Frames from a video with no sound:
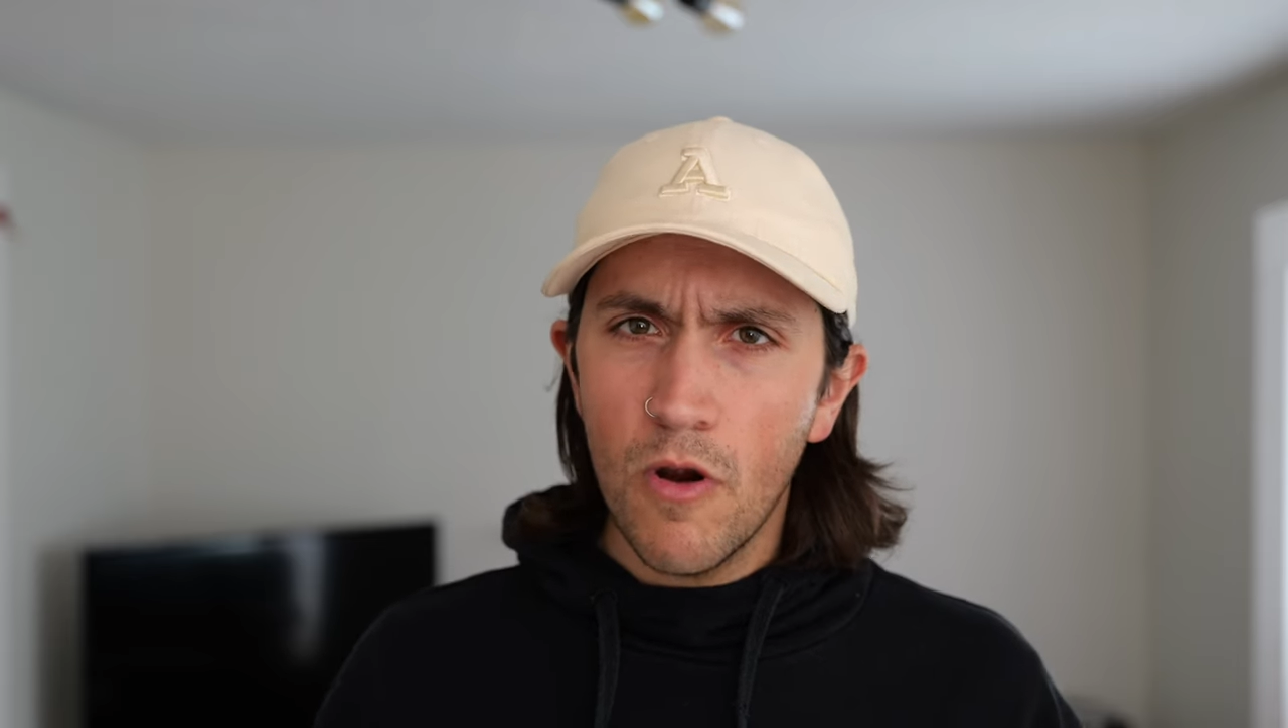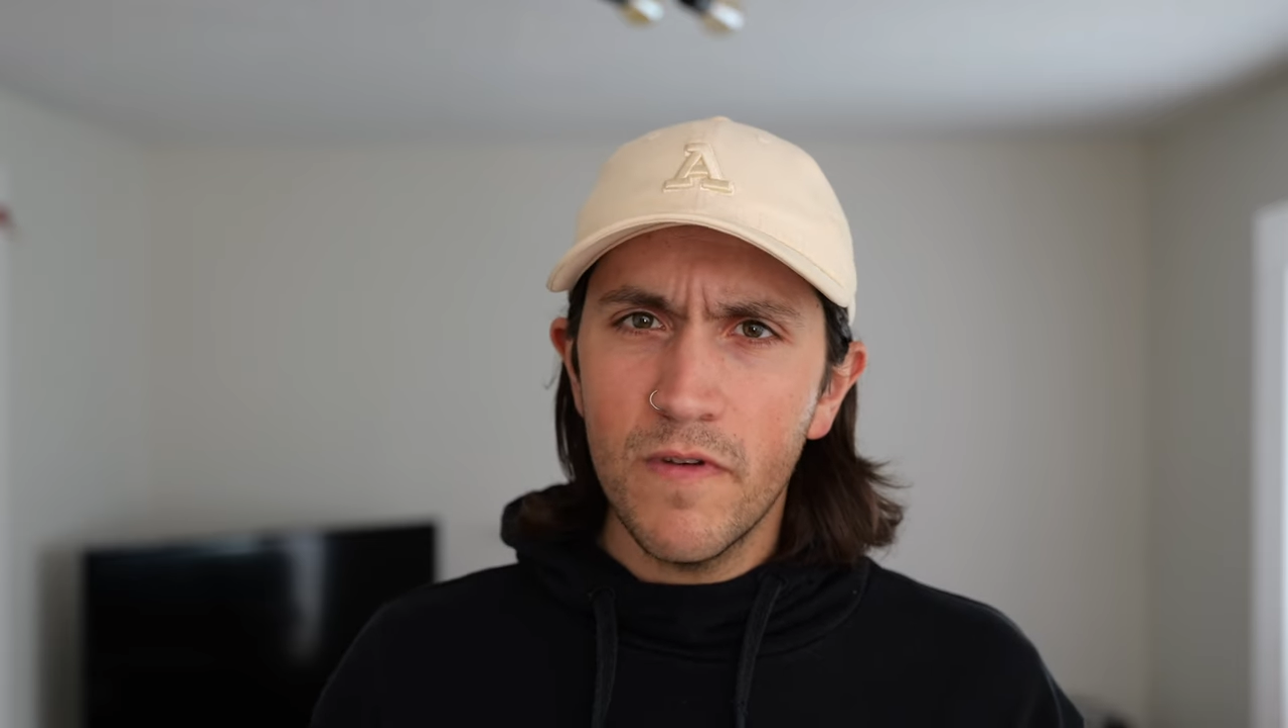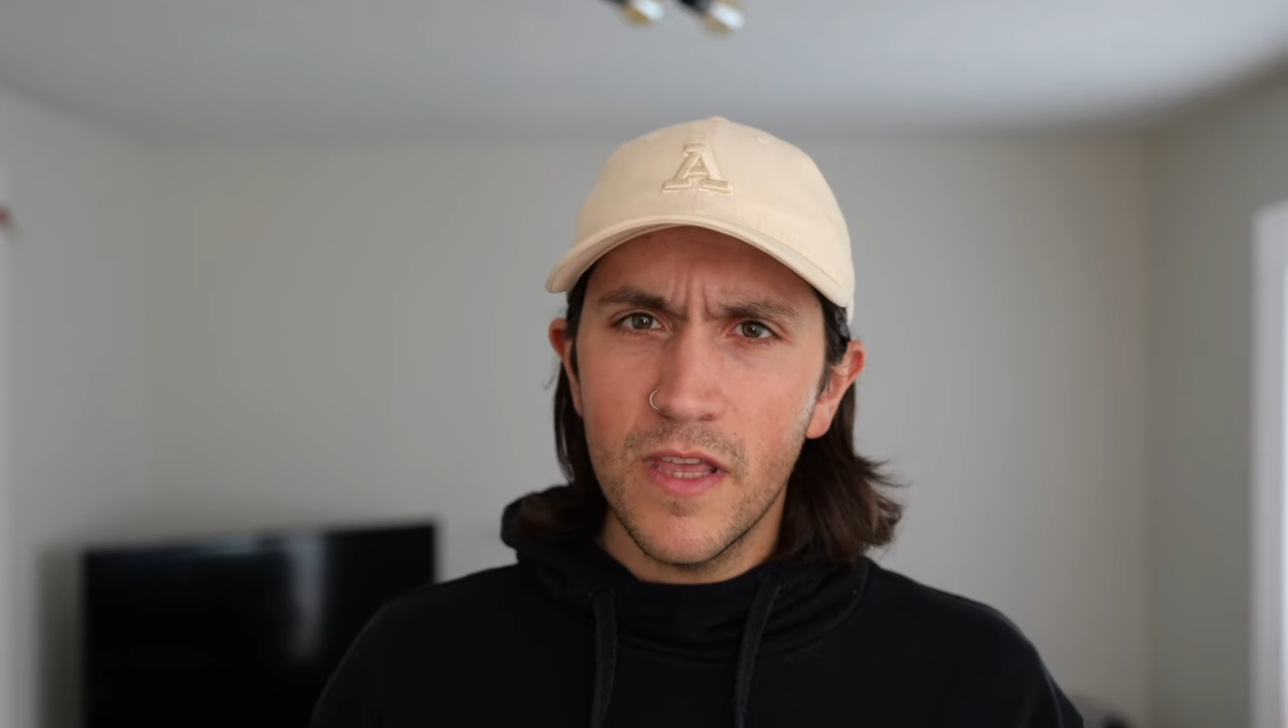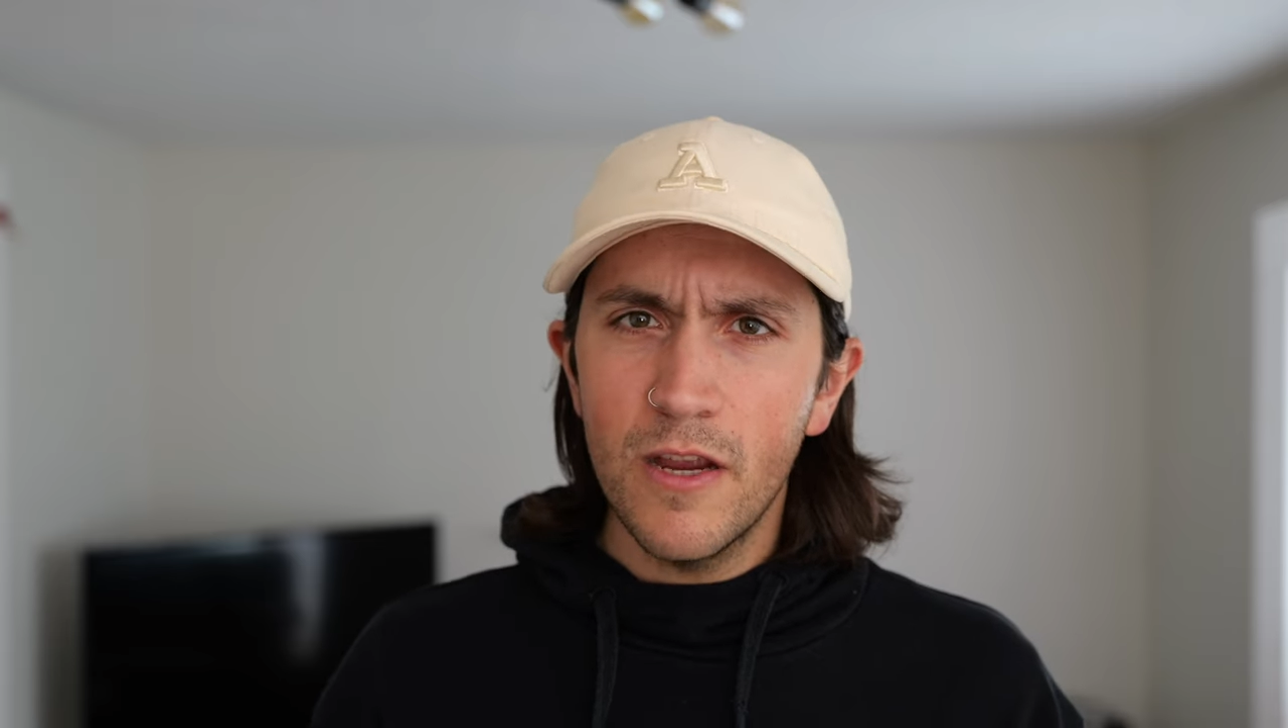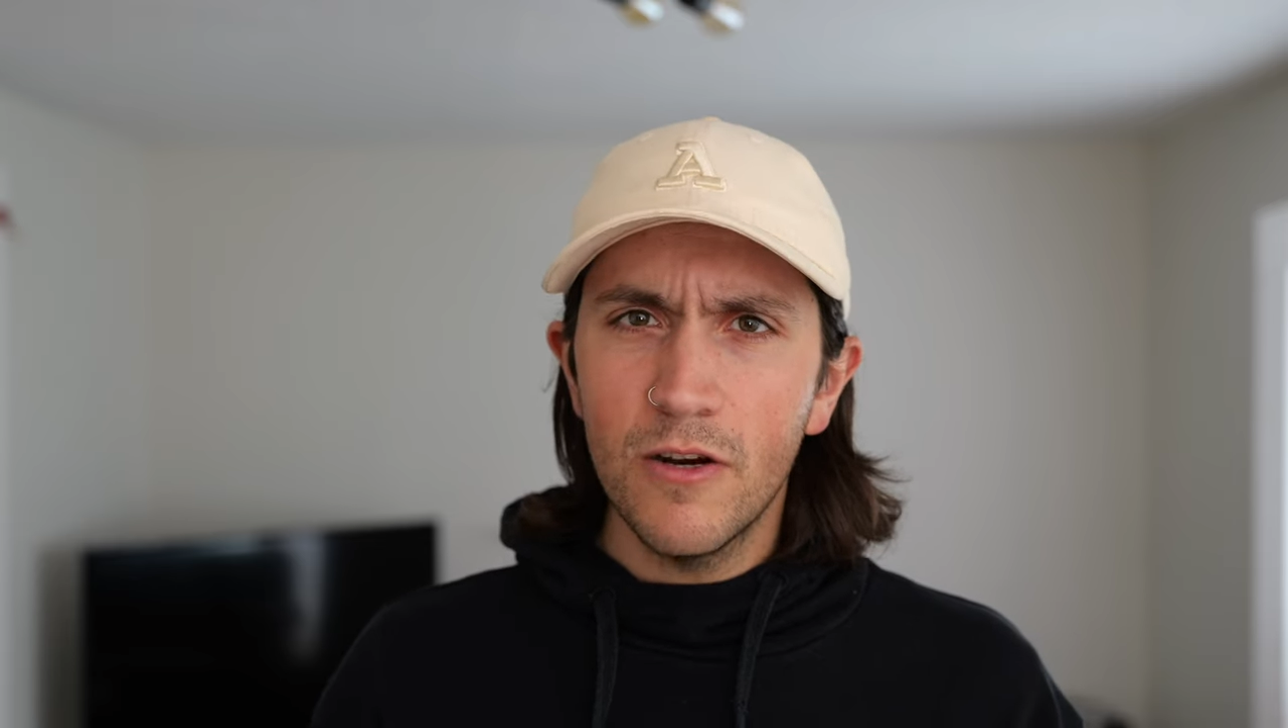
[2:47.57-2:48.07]

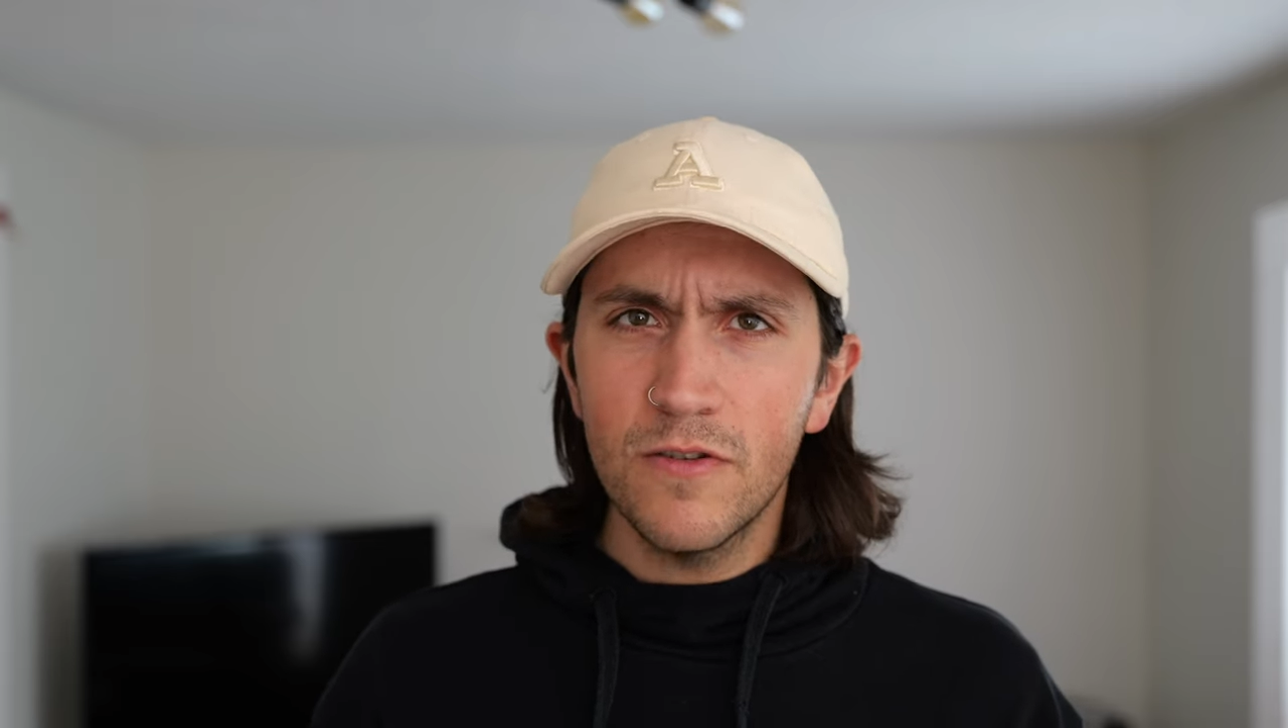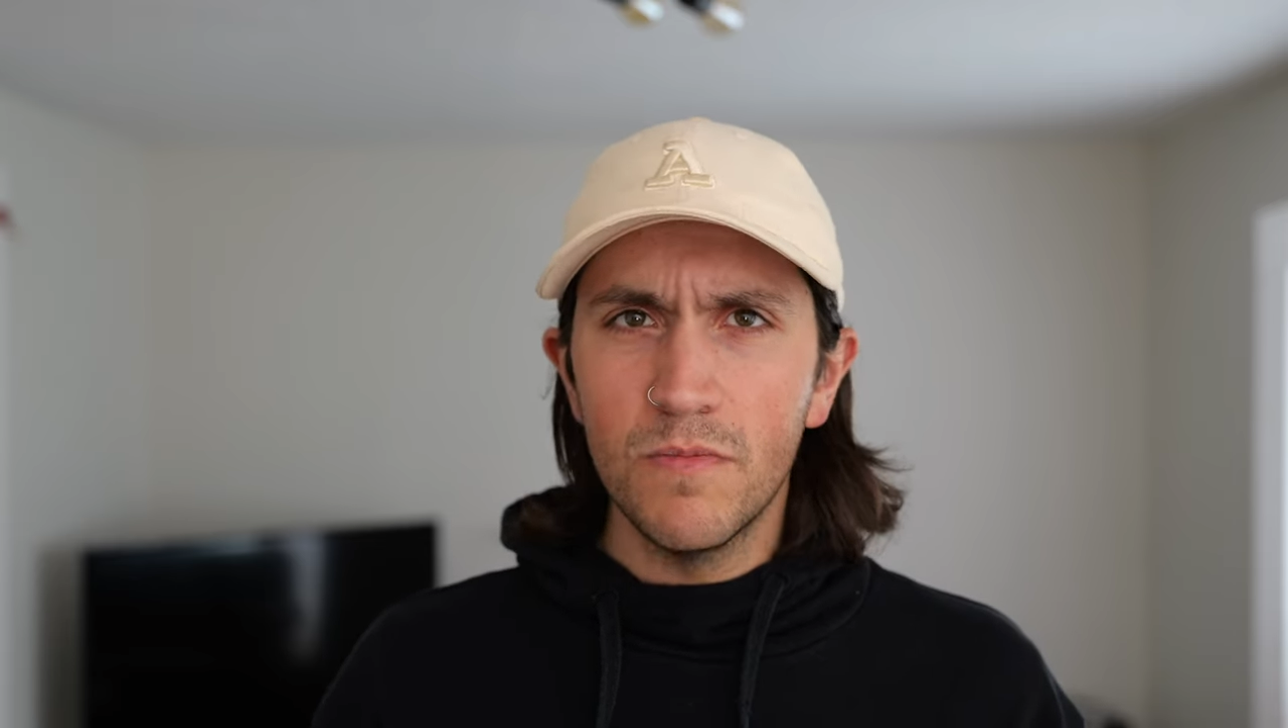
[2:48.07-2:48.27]
over the years